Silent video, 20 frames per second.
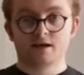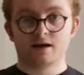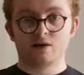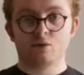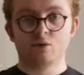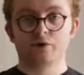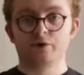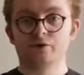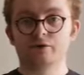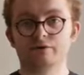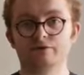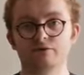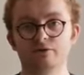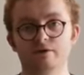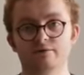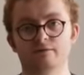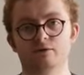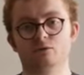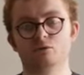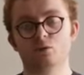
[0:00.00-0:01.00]
I wonder if
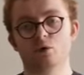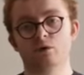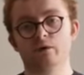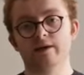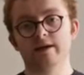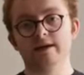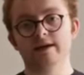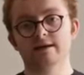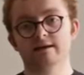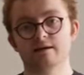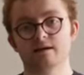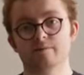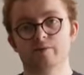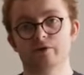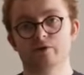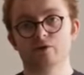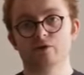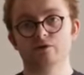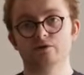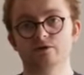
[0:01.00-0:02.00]
you ever worry
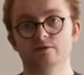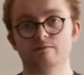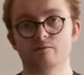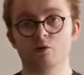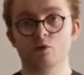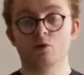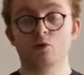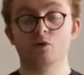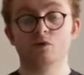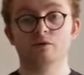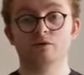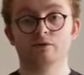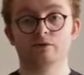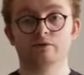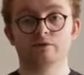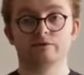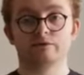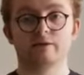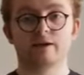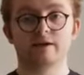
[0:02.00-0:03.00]
about how small
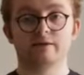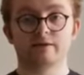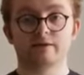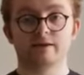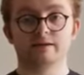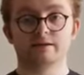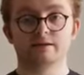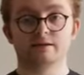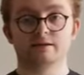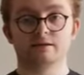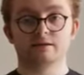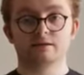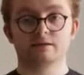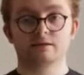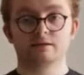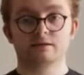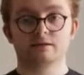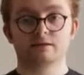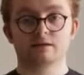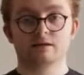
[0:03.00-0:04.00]
your faith is.
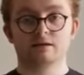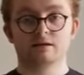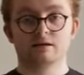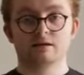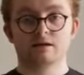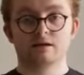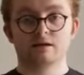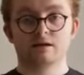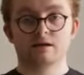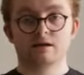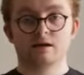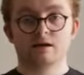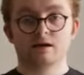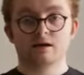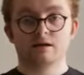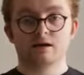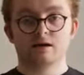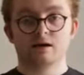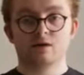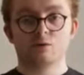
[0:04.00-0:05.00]

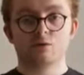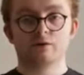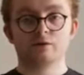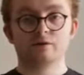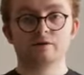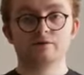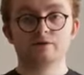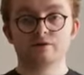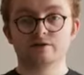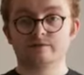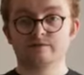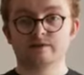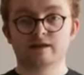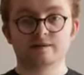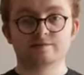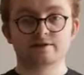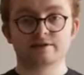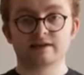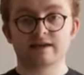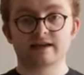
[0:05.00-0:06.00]
I wonder if you
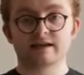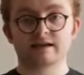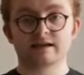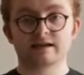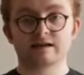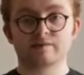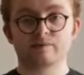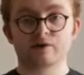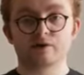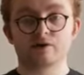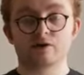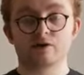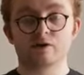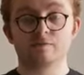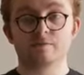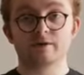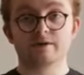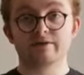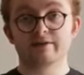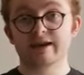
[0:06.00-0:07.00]
sometimes think about how
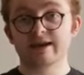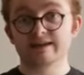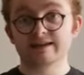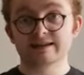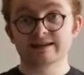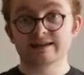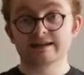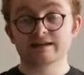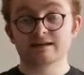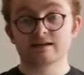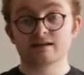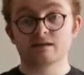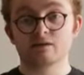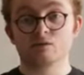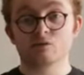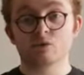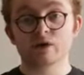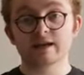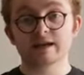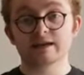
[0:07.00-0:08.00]
pathetic
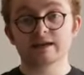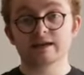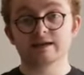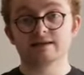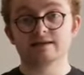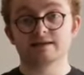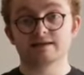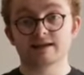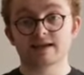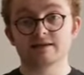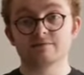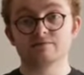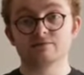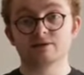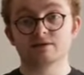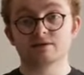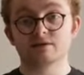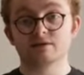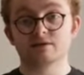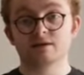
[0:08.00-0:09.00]
and weak it
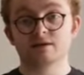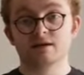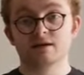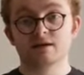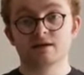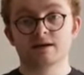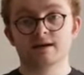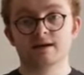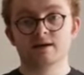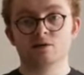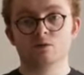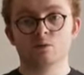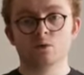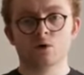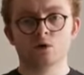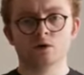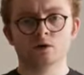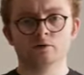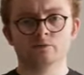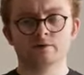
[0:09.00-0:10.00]
seems in a
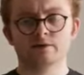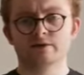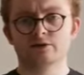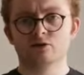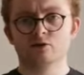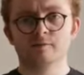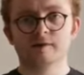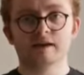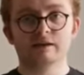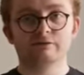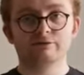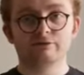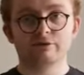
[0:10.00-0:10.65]
world with so many